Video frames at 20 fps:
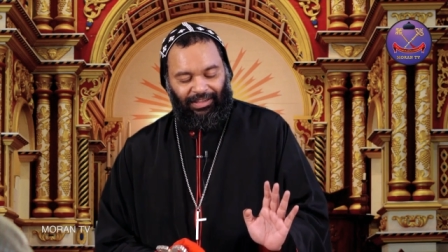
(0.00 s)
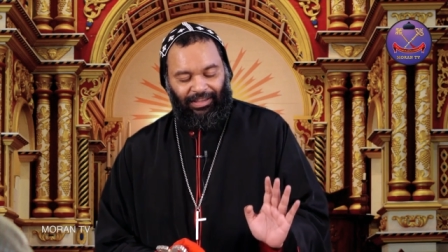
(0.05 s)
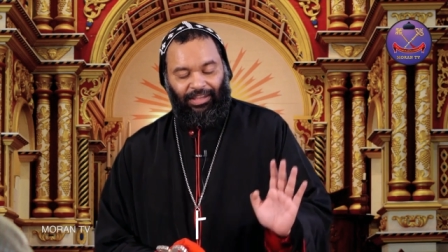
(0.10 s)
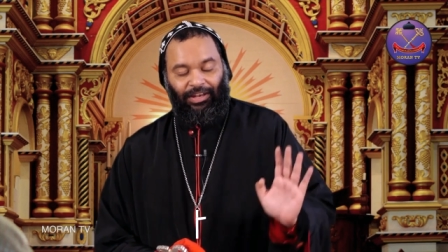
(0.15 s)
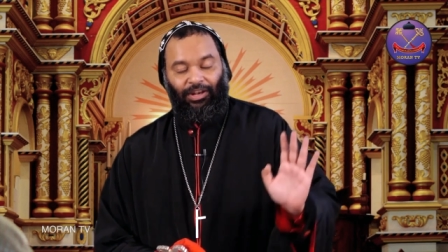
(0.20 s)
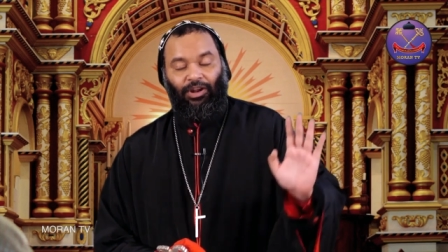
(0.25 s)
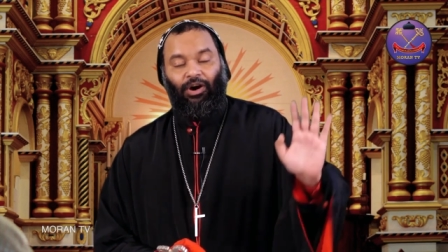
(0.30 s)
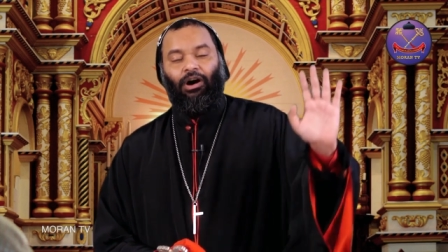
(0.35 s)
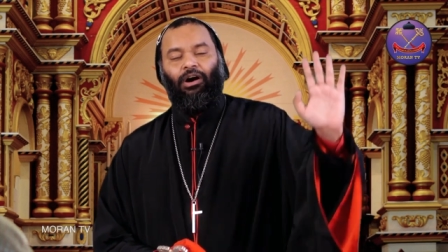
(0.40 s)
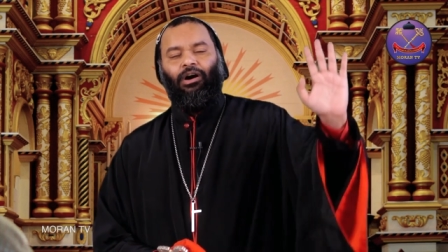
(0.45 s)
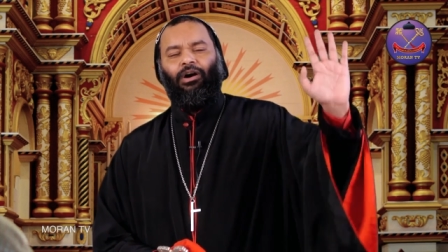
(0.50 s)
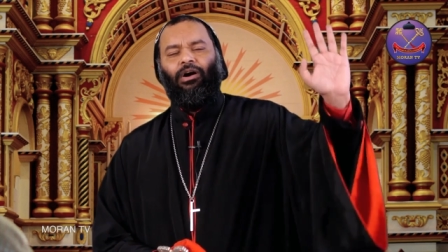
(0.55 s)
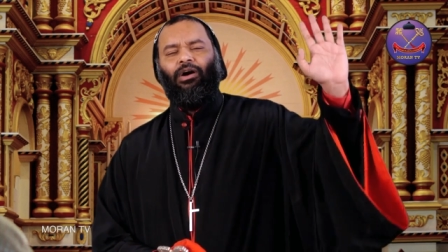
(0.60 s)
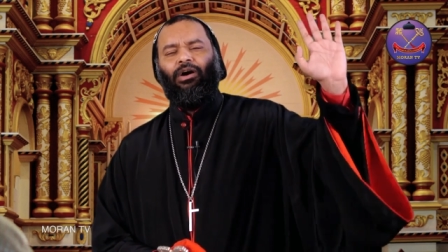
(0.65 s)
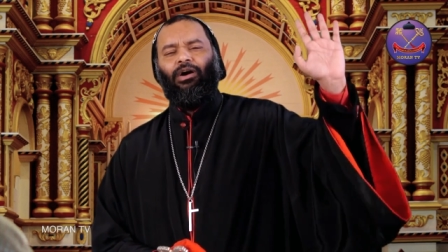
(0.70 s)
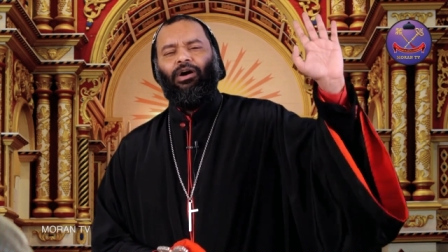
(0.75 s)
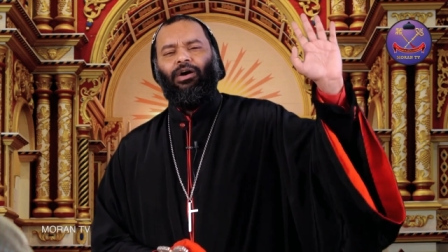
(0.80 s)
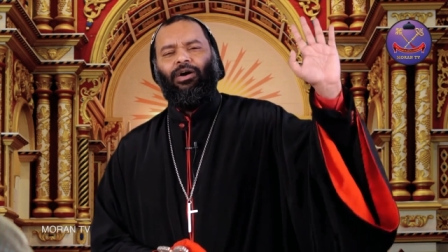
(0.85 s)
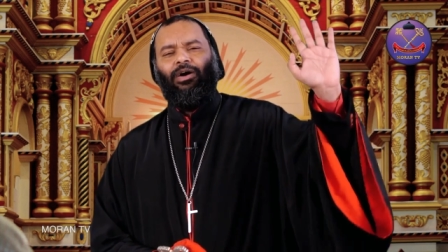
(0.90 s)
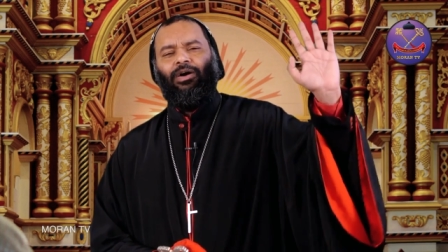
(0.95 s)
in
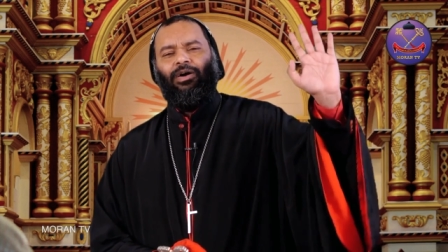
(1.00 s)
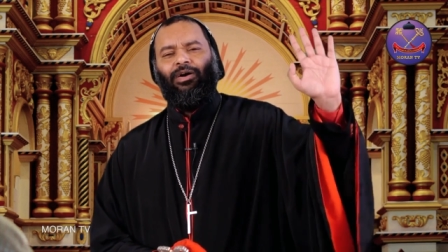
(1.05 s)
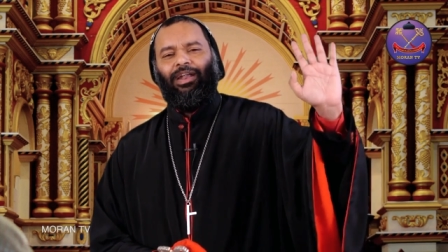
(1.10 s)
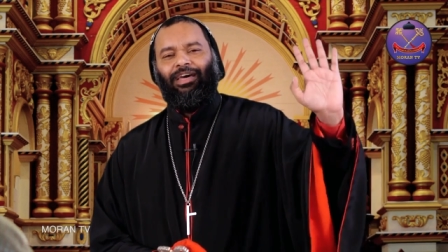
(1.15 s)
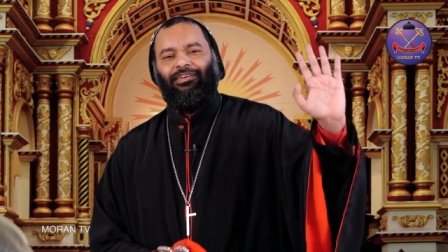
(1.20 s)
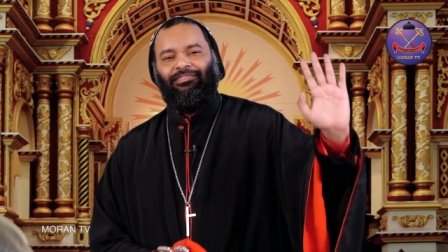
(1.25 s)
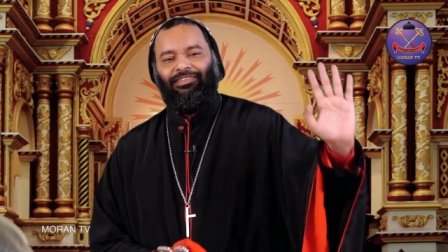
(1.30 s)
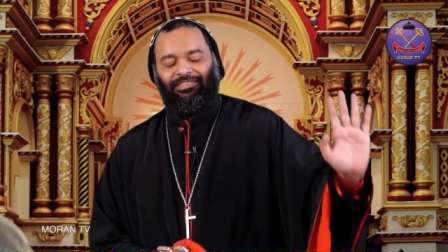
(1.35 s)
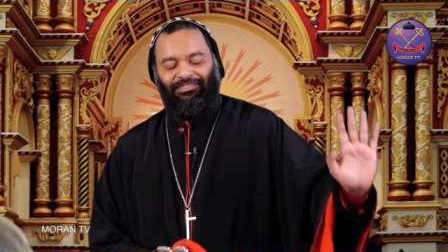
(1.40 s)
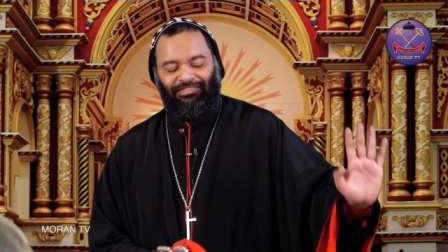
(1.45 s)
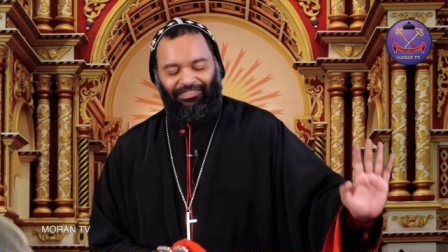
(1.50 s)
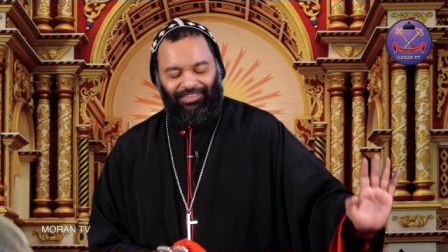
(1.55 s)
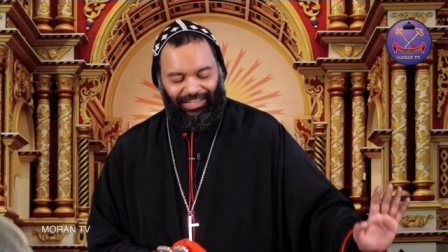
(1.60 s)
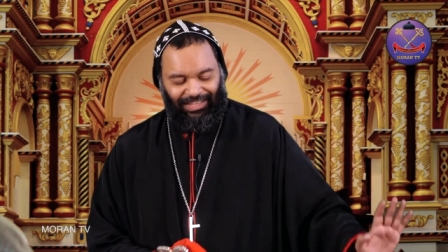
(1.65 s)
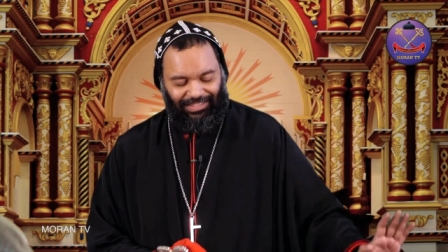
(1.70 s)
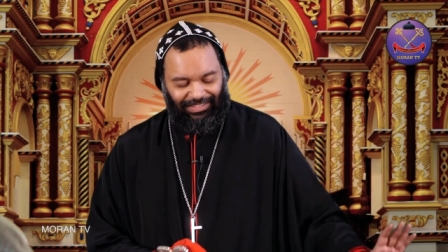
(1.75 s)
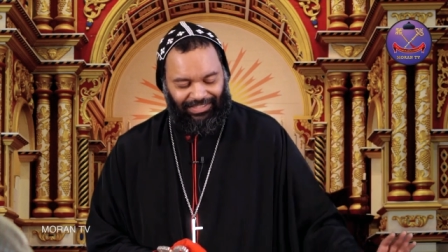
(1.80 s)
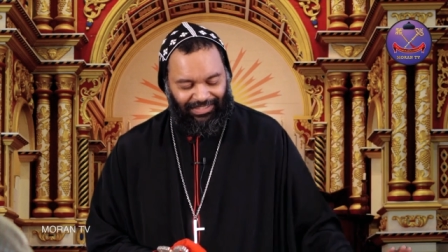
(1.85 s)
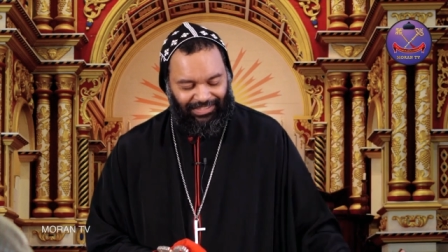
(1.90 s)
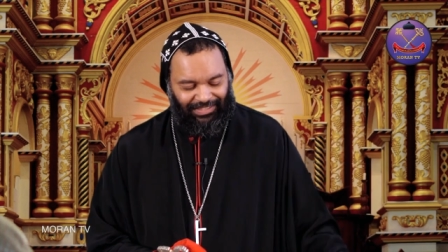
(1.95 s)
all our
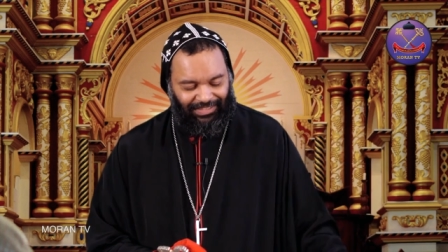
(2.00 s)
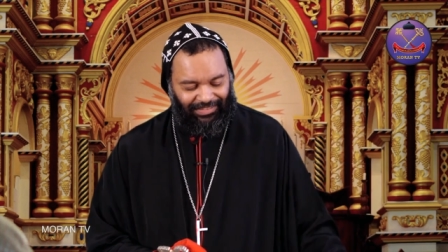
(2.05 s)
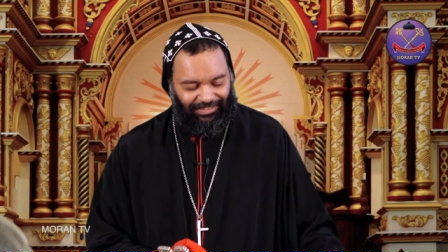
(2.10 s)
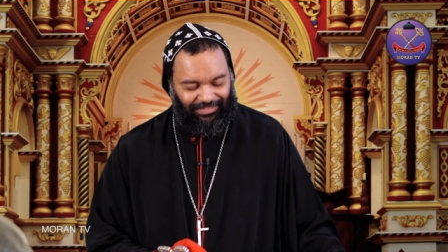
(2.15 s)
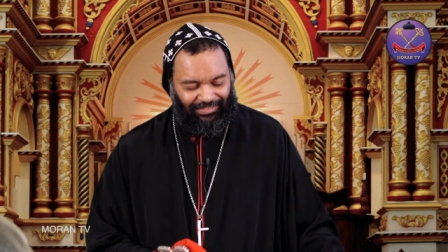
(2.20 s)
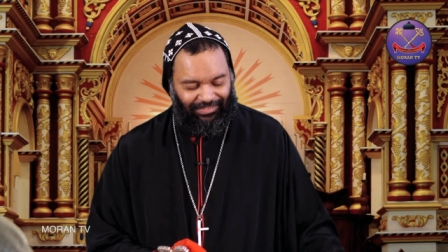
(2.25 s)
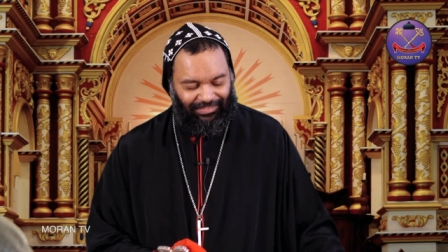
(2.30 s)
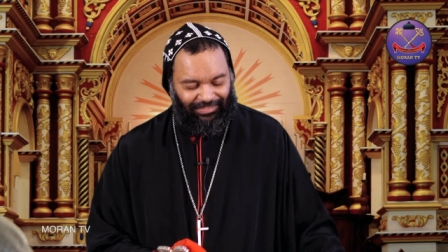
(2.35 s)
ways.